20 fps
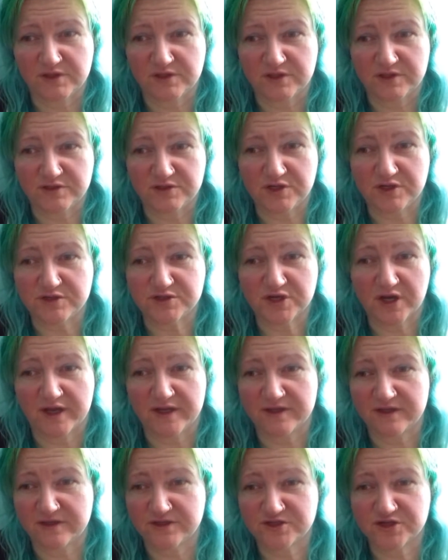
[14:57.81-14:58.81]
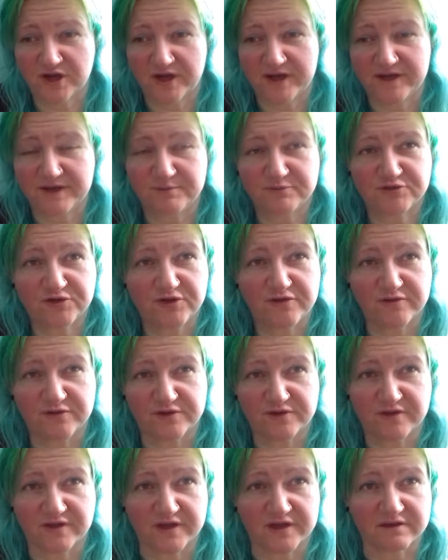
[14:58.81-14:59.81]
You try and improve
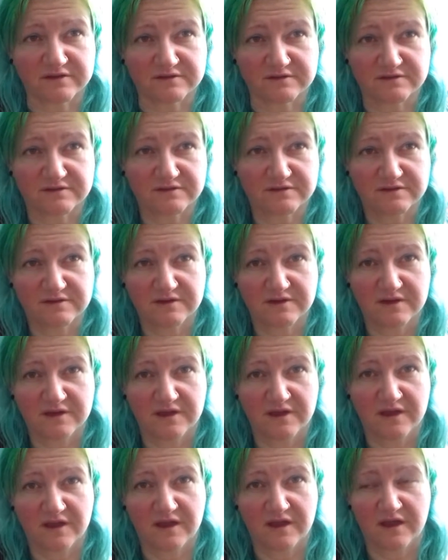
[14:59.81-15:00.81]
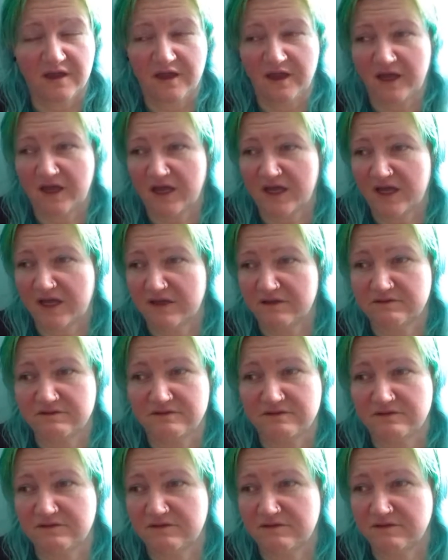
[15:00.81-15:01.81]
on things.
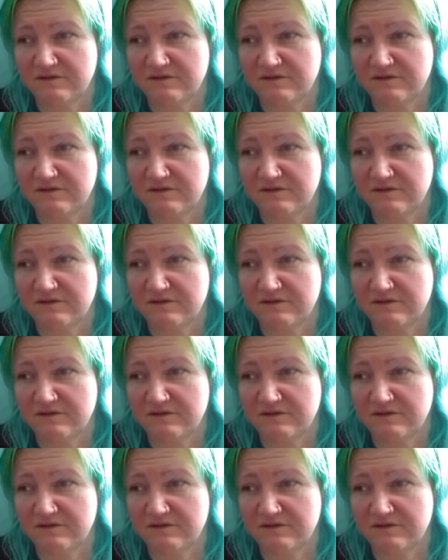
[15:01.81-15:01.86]
And